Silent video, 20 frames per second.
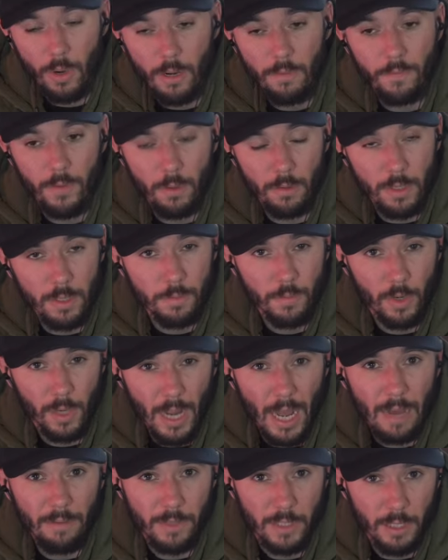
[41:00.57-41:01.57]
Quite a few of these
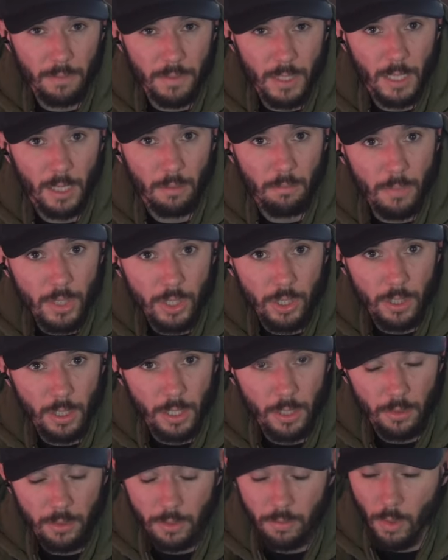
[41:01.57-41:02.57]
Merkavas have taken mission
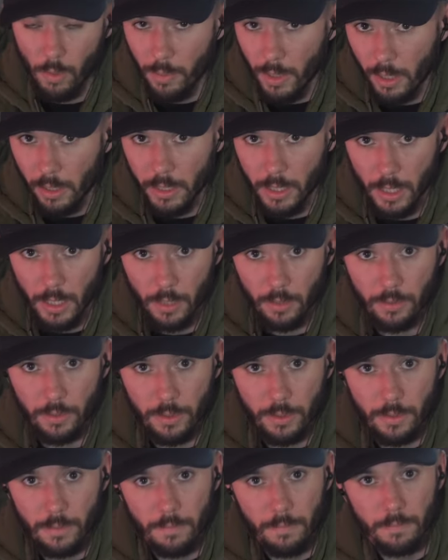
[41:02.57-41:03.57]
kills, mobility
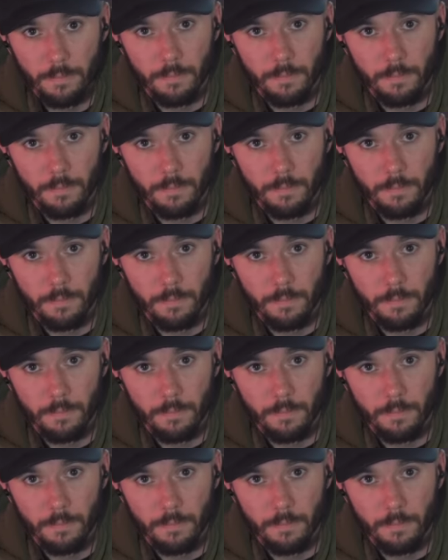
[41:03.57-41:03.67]
kills.